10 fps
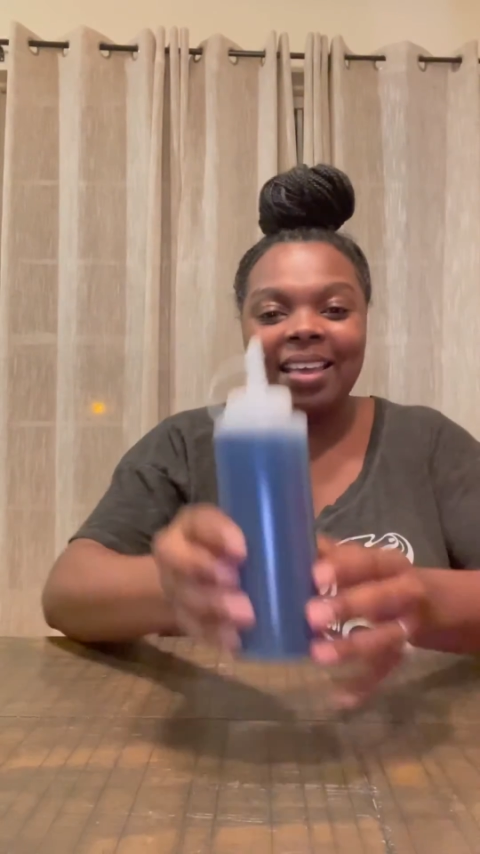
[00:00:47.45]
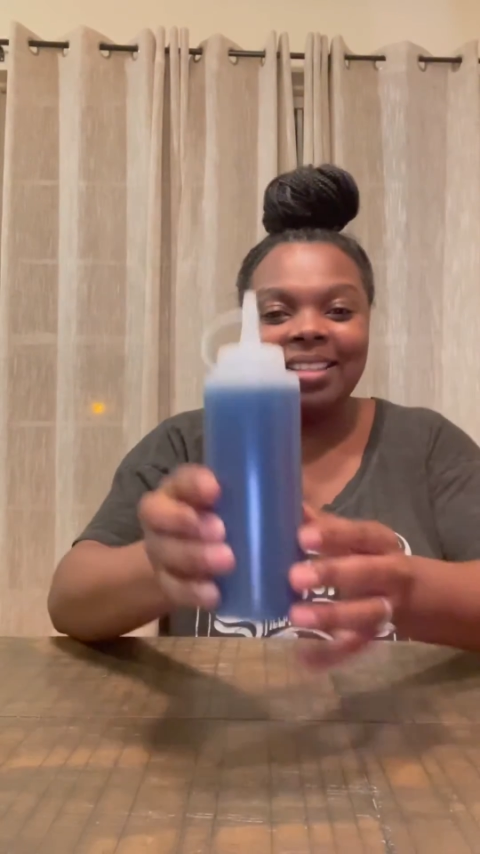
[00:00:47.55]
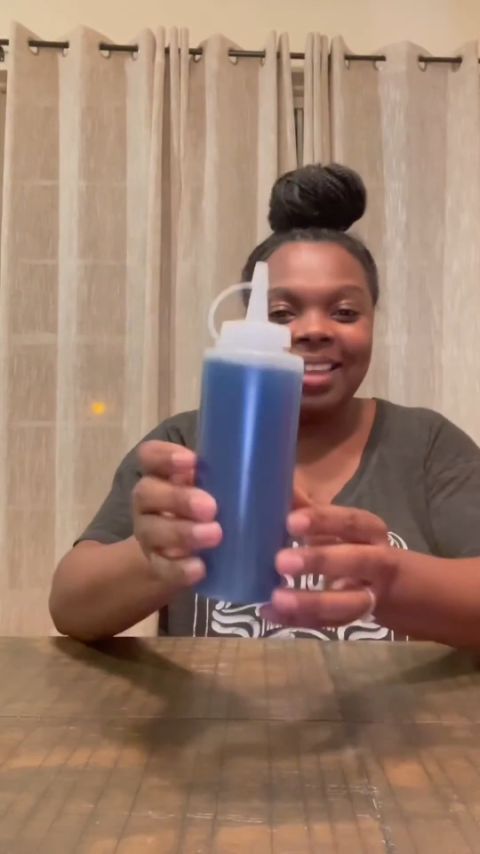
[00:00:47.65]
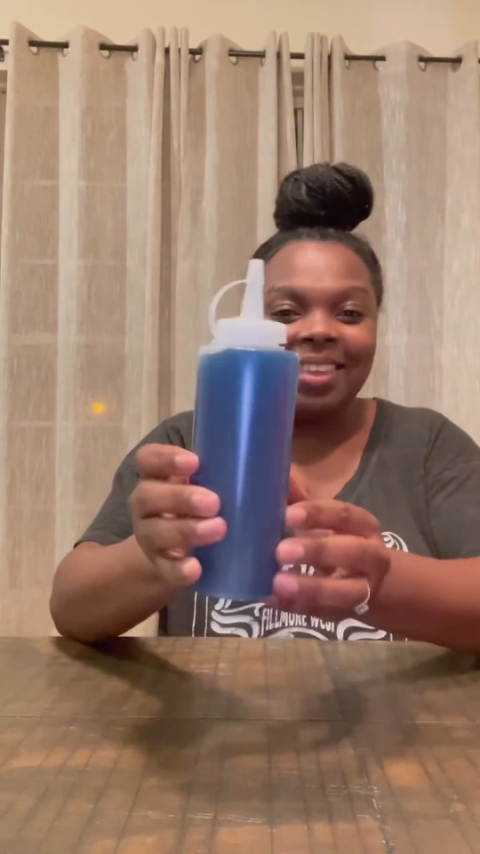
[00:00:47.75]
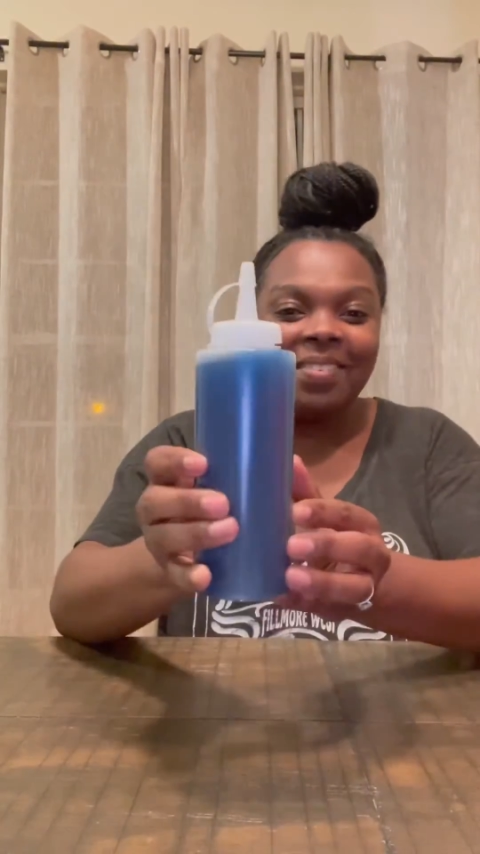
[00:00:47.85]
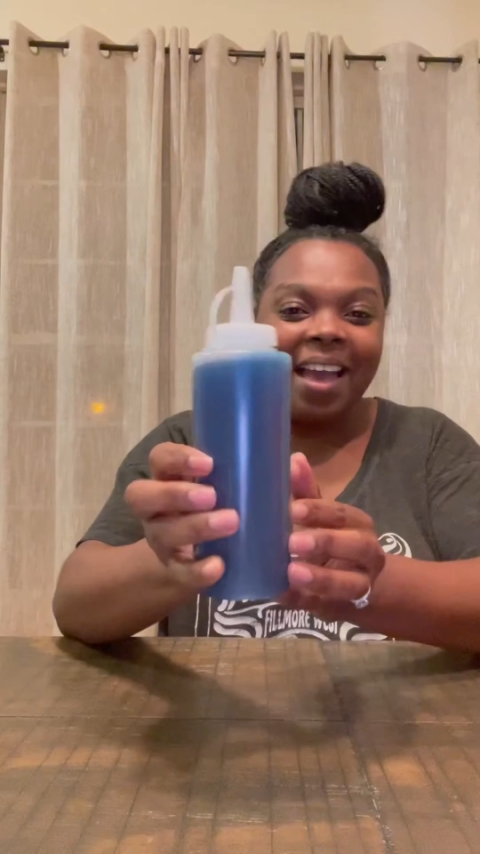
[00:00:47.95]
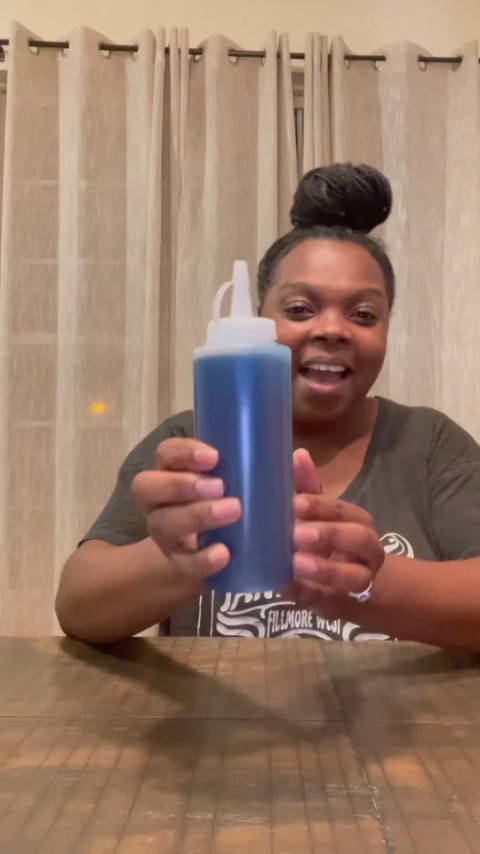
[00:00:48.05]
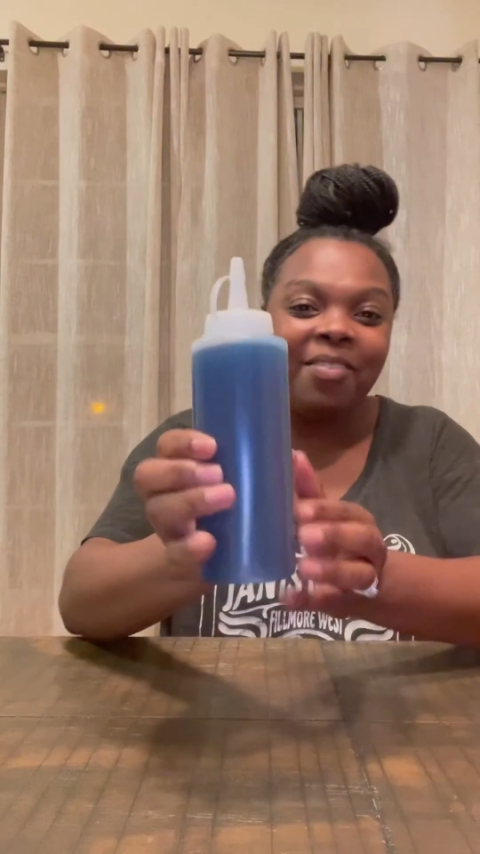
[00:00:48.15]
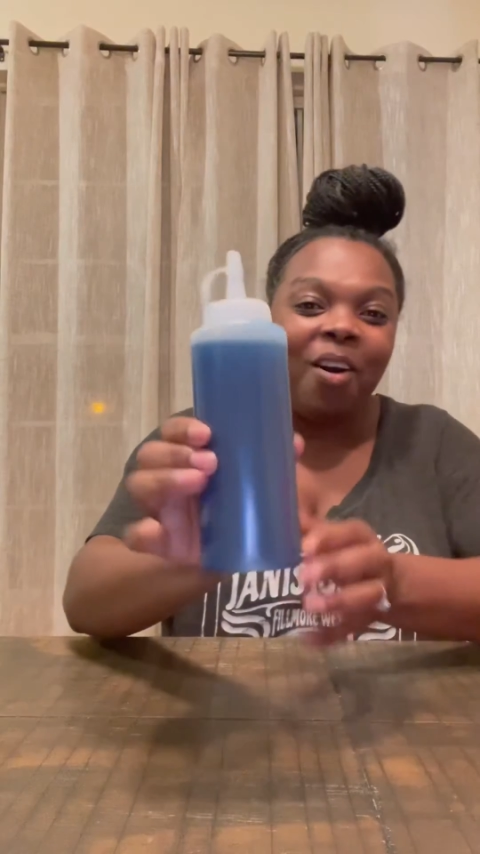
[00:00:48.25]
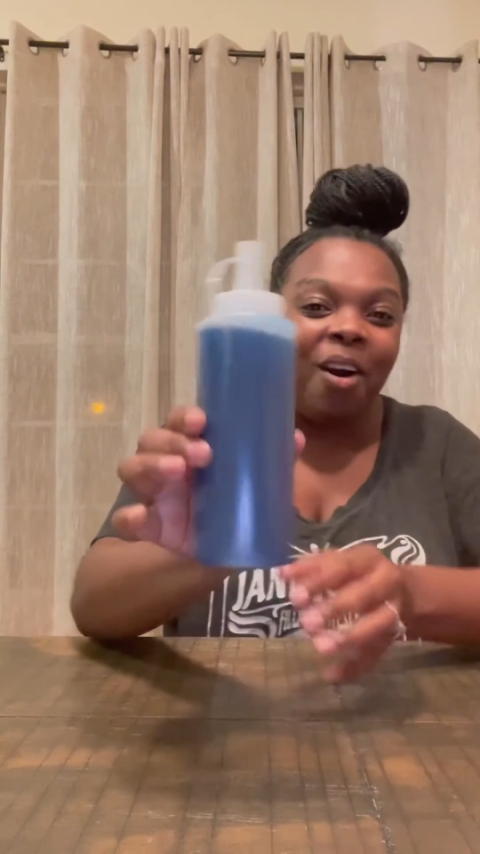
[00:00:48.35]
And then you
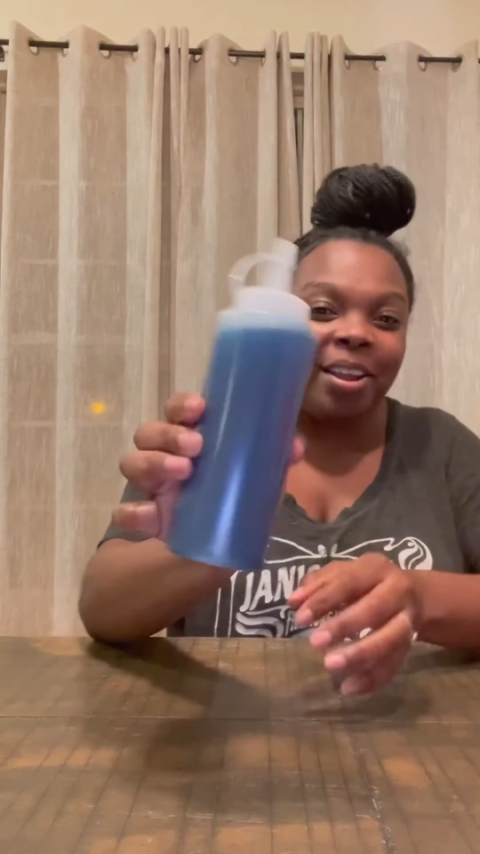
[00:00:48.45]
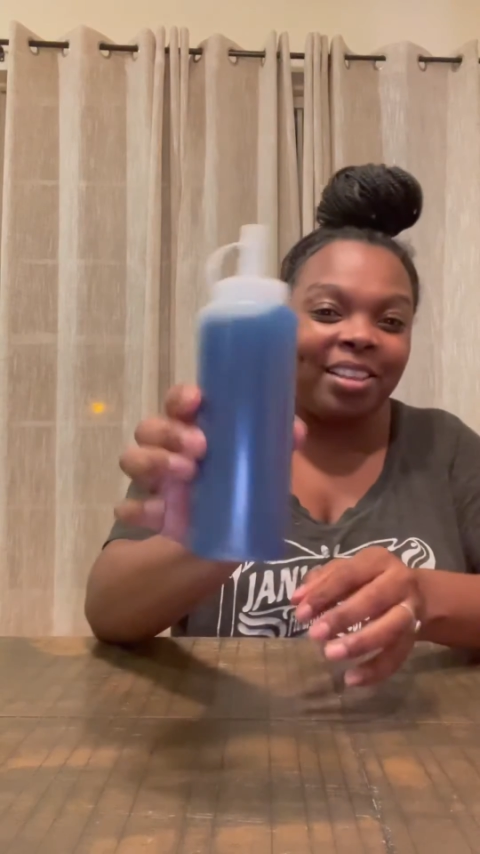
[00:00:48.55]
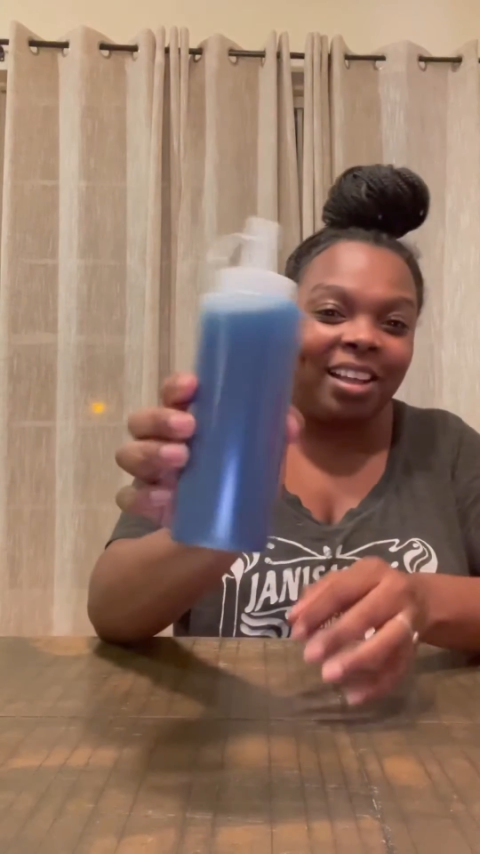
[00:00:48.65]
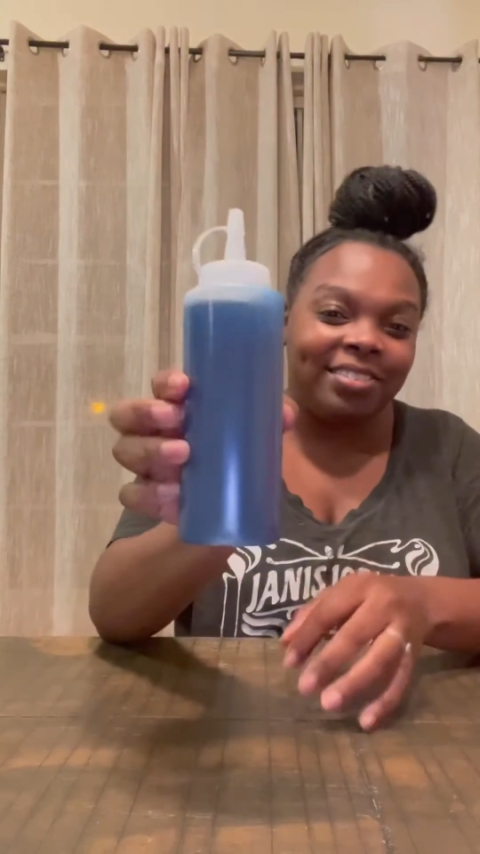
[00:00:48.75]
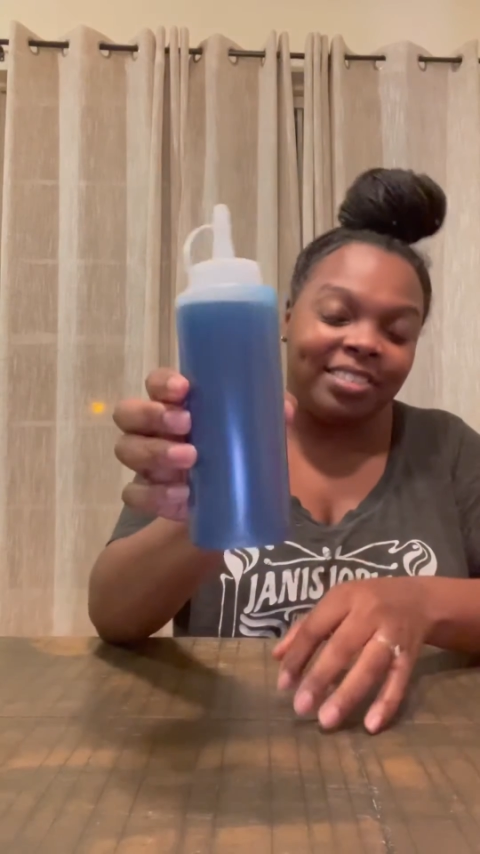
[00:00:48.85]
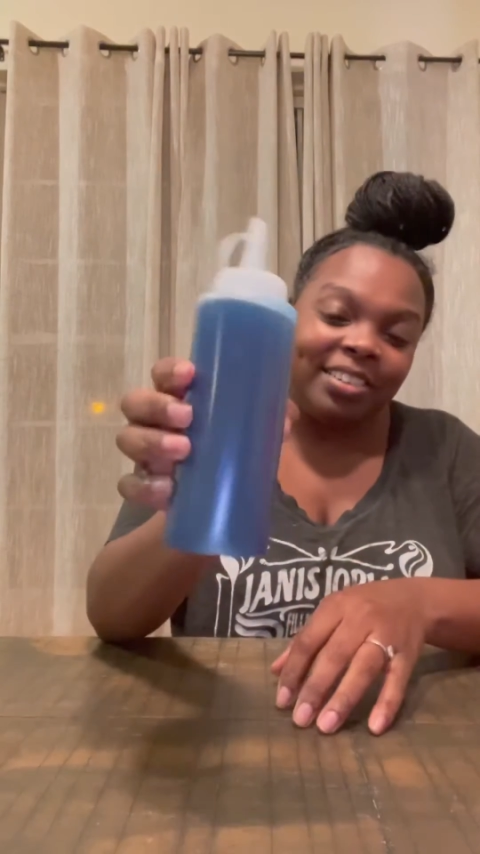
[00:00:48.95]
have all your laundry